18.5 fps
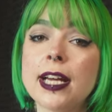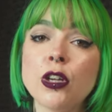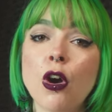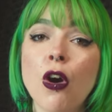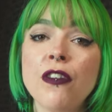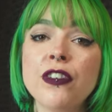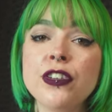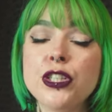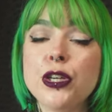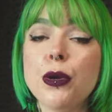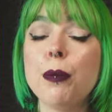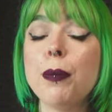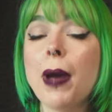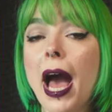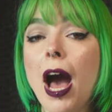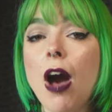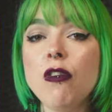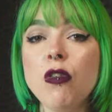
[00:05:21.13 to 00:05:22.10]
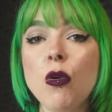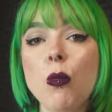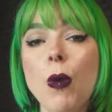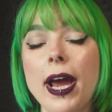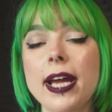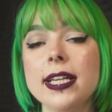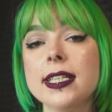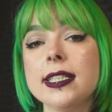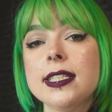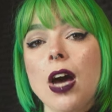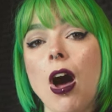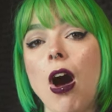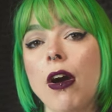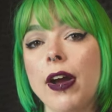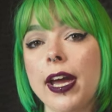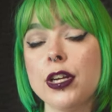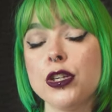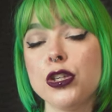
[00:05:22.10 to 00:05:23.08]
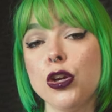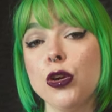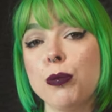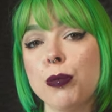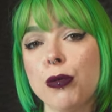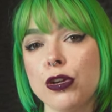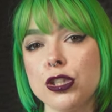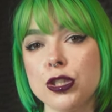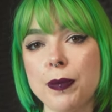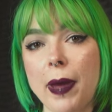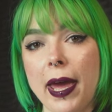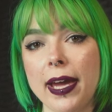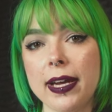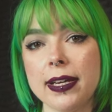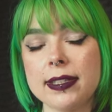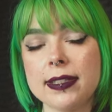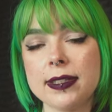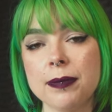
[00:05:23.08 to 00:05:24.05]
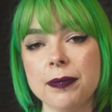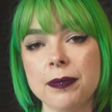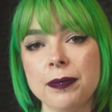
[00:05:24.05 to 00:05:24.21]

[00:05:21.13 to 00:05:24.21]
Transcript: and offers you a powerful way to target new prospects.